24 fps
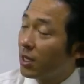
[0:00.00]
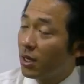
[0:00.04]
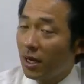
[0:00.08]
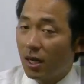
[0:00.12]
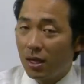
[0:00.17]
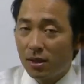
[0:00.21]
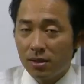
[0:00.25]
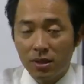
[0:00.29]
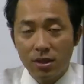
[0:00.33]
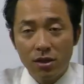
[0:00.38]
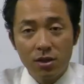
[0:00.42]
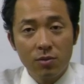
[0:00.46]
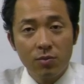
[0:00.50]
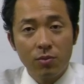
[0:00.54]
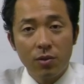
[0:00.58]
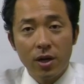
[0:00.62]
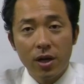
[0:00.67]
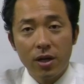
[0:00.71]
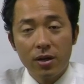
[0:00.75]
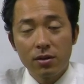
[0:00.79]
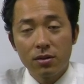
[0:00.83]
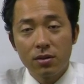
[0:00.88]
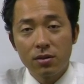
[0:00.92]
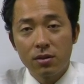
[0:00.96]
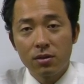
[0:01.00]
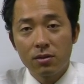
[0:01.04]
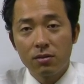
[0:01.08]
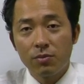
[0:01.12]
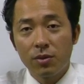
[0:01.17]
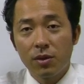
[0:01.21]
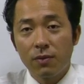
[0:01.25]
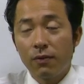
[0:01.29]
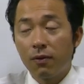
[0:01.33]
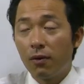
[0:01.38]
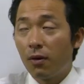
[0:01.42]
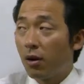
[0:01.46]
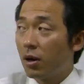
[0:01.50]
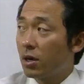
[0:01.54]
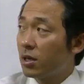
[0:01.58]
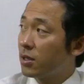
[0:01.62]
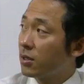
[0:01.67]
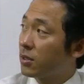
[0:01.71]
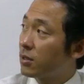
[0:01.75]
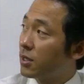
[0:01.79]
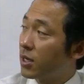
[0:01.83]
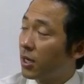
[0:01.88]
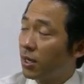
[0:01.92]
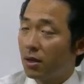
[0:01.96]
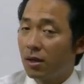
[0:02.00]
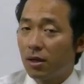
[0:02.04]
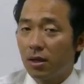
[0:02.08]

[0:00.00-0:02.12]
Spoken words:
As I explained to you before, there